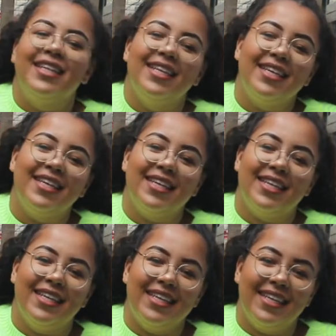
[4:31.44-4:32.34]

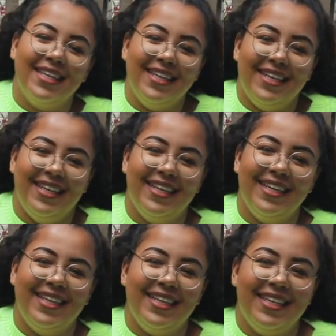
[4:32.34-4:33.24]

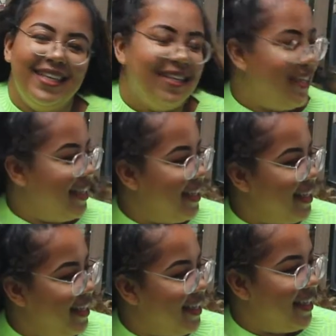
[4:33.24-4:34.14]

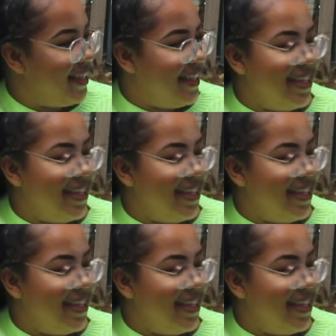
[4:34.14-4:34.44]
[no speech]